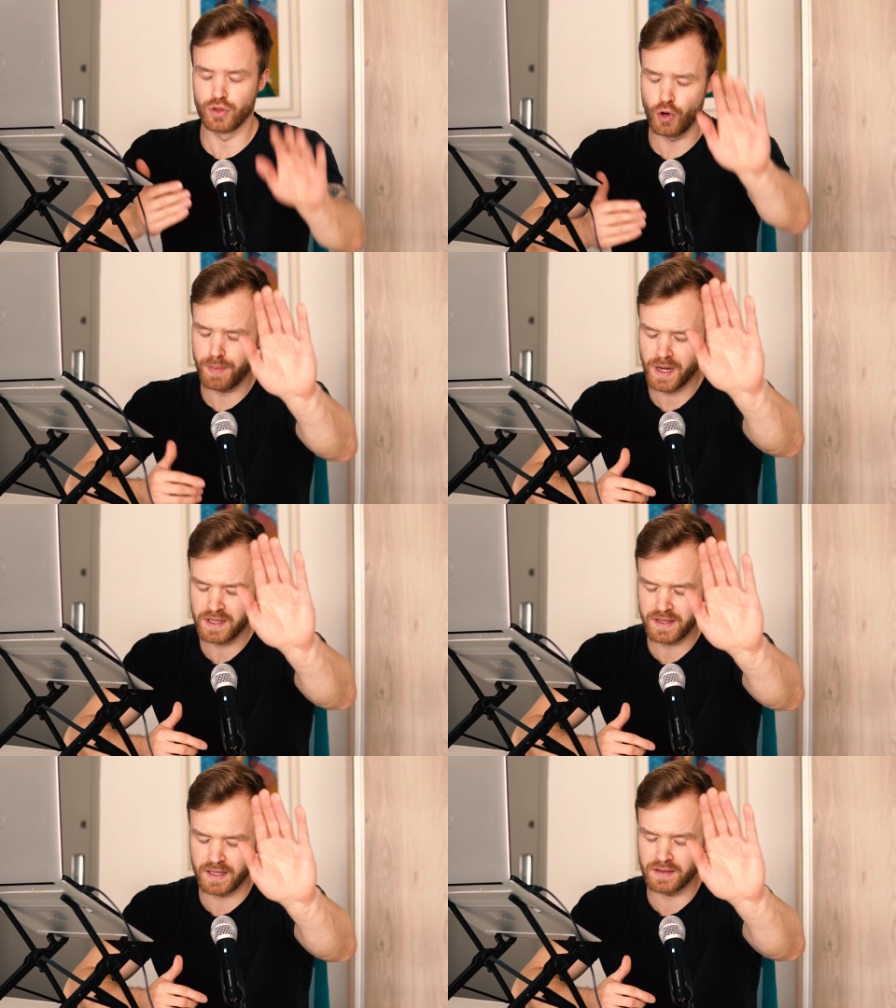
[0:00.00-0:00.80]
No pun
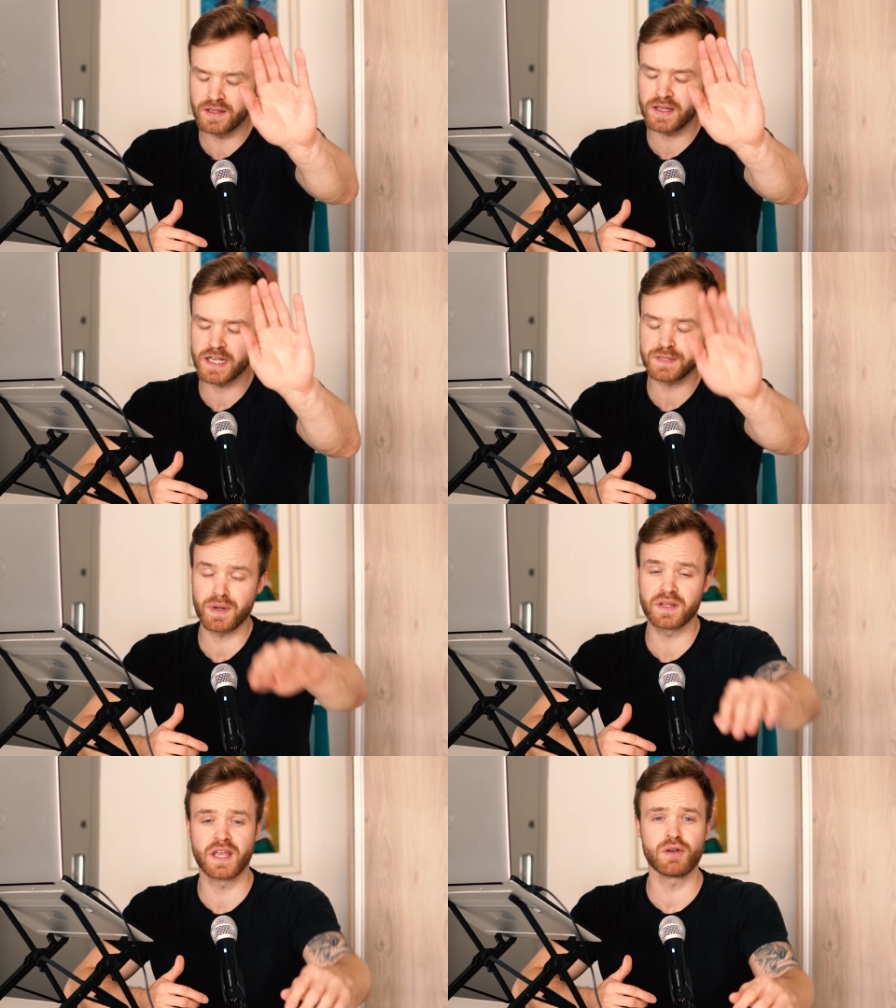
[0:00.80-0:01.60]
intended, as
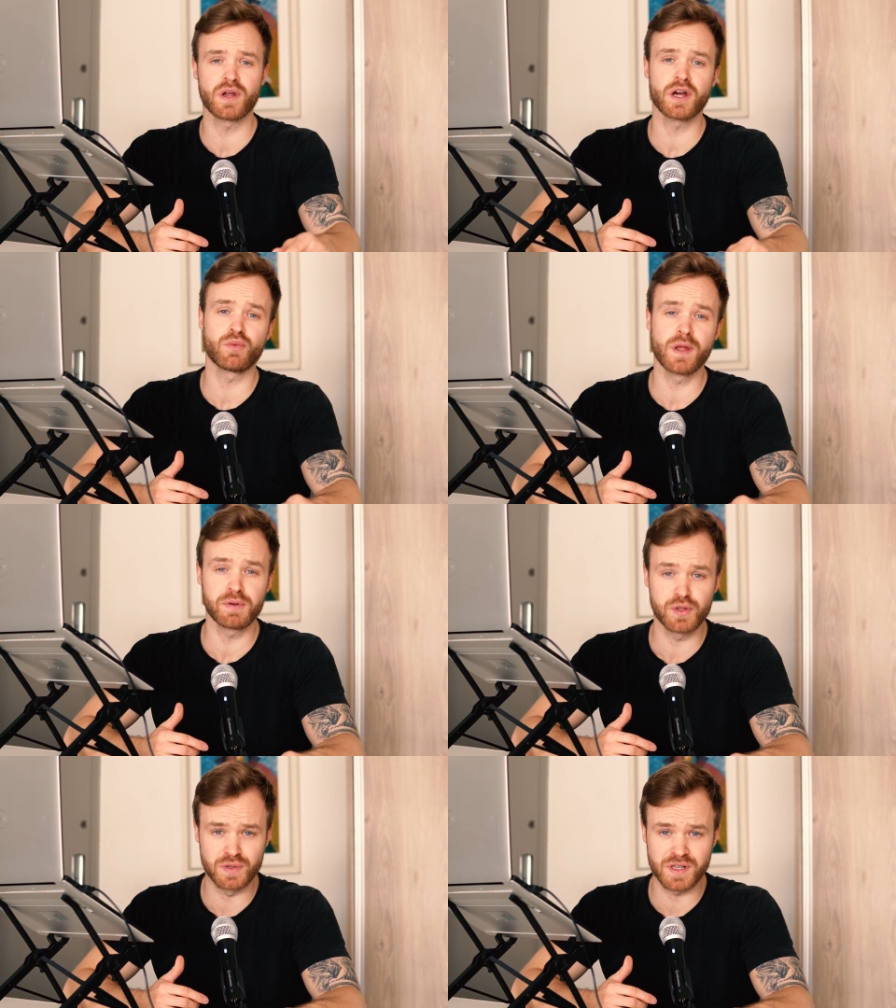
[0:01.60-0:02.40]
bacteria
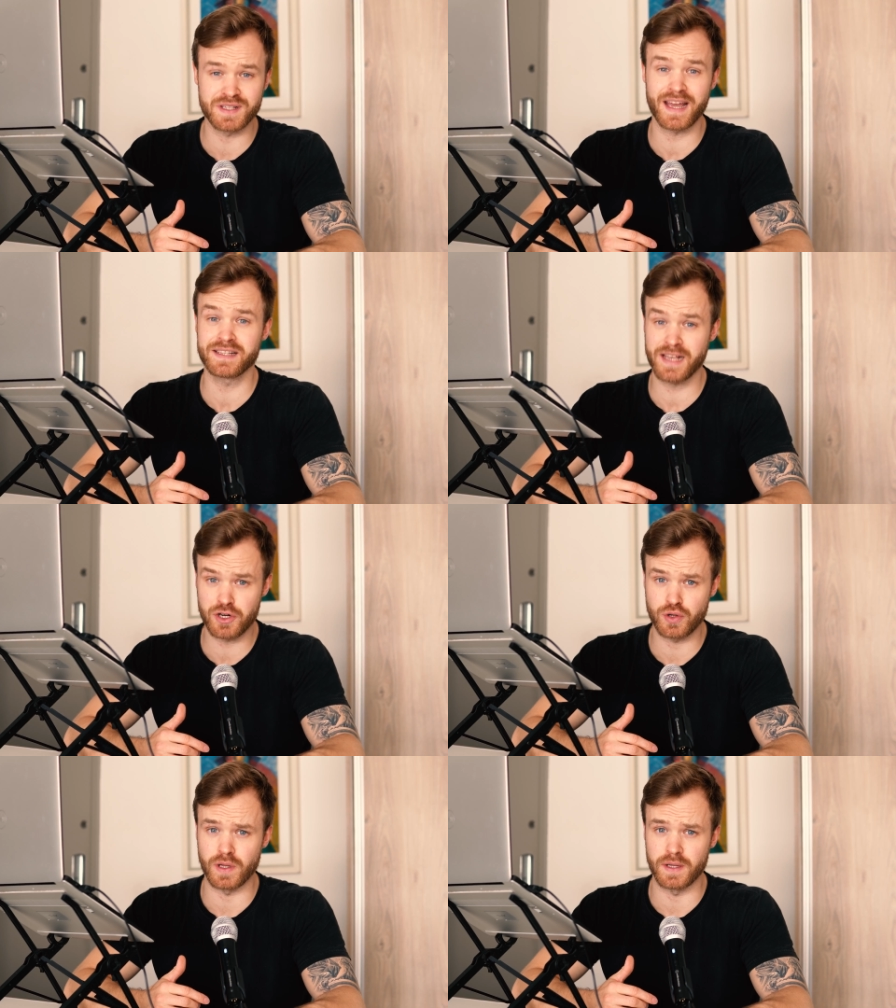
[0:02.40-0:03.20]
reproduces
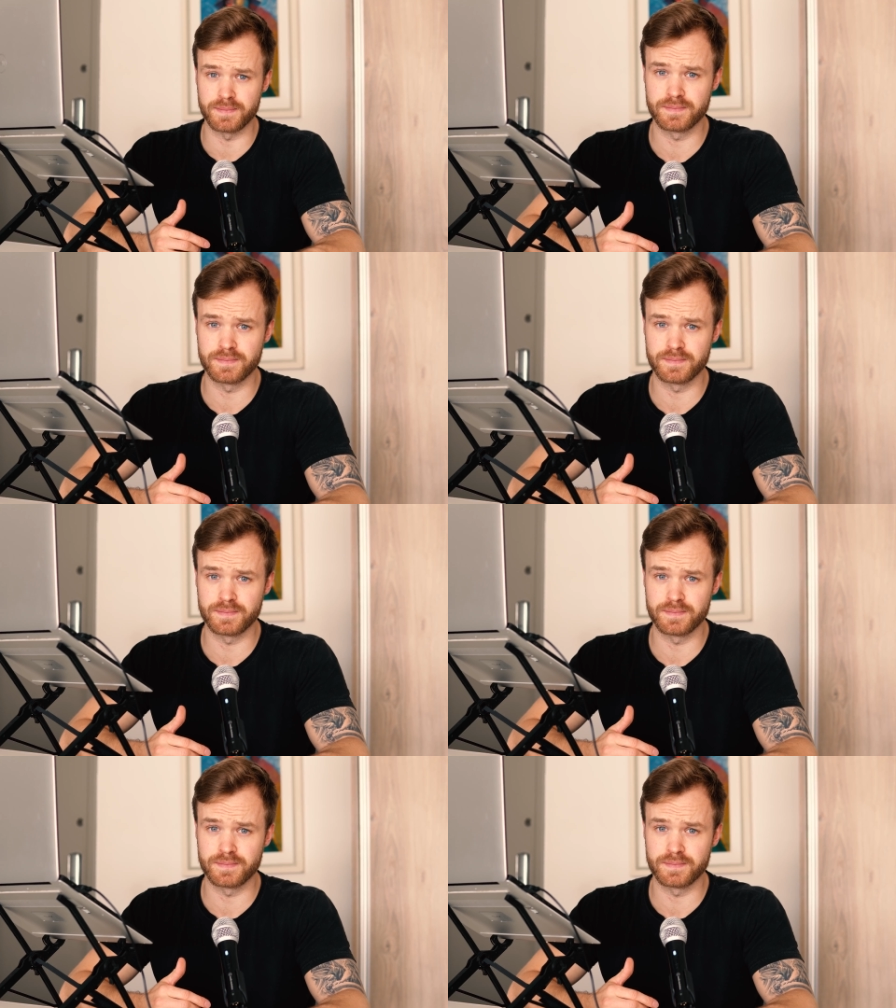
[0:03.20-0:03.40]
asexually.